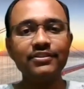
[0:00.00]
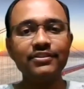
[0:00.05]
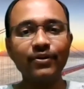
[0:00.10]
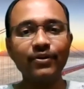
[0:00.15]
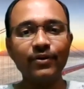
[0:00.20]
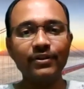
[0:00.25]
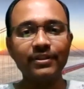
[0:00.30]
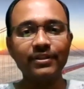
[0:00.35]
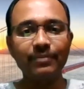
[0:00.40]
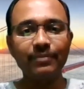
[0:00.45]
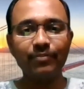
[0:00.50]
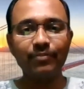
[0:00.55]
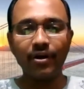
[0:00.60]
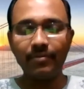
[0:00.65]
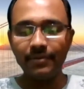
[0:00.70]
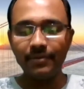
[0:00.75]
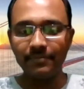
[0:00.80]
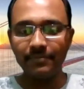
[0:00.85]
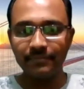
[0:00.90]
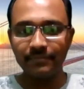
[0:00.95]
So the
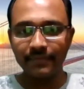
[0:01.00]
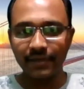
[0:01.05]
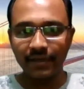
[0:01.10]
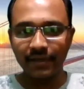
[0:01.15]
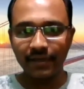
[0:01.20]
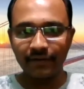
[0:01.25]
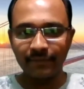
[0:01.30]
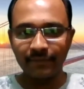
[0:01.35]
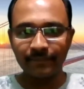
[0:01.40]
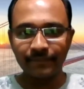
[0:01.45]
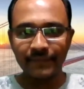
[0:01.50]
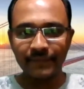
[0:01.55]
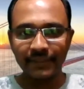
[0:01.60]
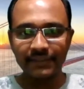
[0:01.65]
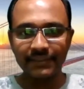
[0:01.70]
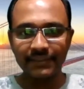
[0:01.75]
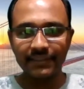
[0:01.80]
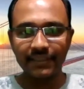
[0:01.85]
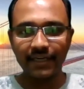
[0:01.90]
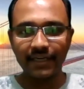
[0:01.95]
problem
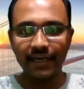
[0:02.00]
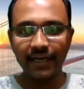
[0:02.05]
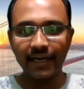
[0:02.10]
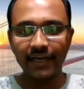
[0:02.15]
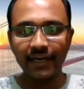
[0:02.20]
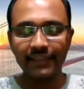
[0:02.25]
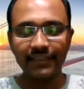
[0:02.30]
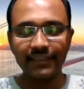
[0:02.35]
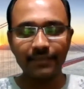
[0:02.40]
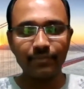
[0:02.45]
at